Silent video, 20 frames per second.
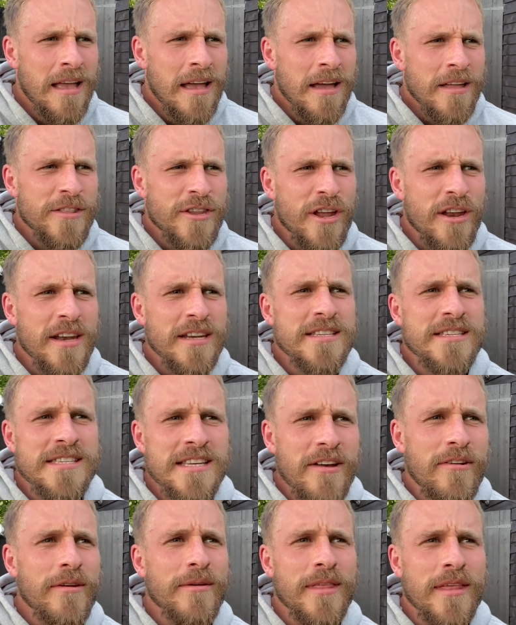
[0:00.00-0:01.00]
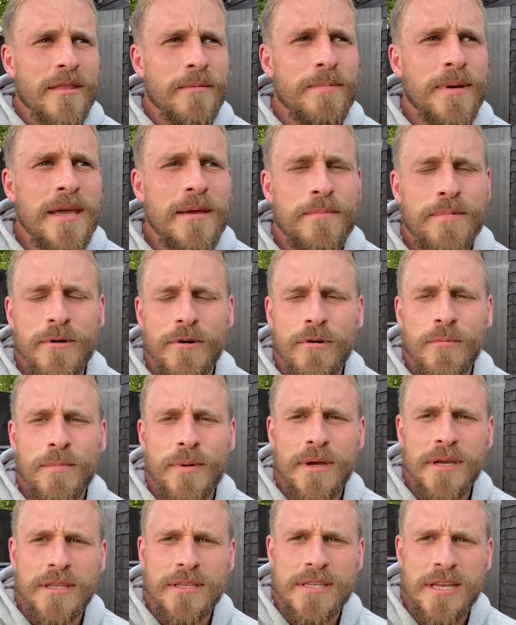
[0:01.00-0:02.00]
Not necessarily with other people,
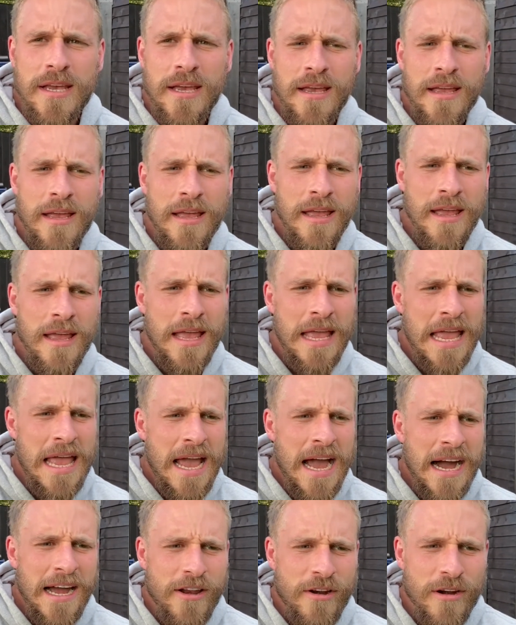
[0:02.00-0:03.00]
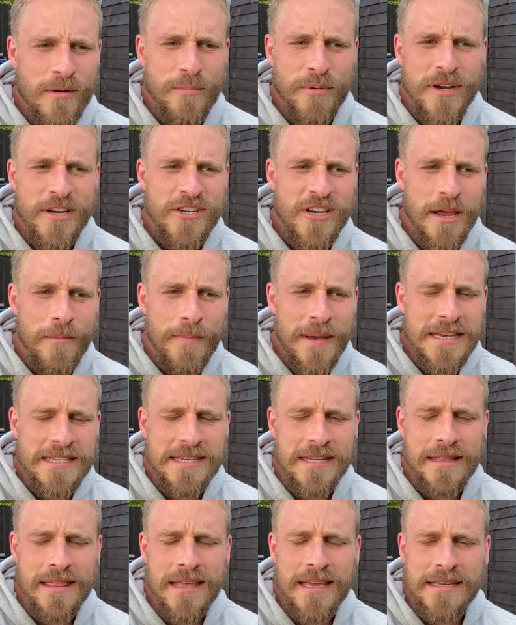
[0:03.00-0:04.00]
but I don't appreciate
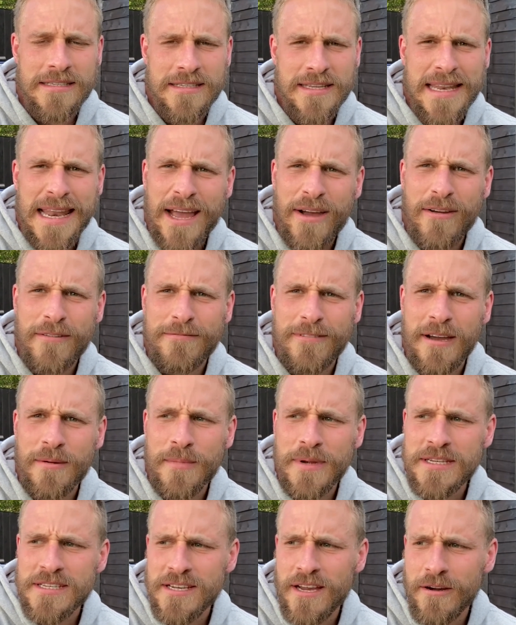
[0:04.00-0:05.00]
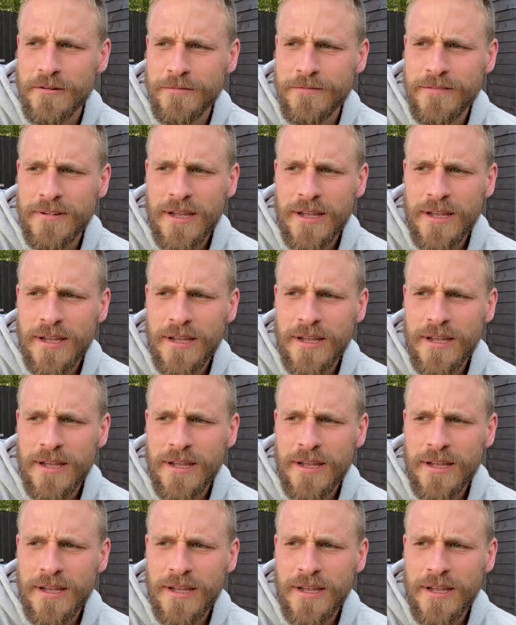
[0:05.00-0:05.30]
basic things. And now I find myself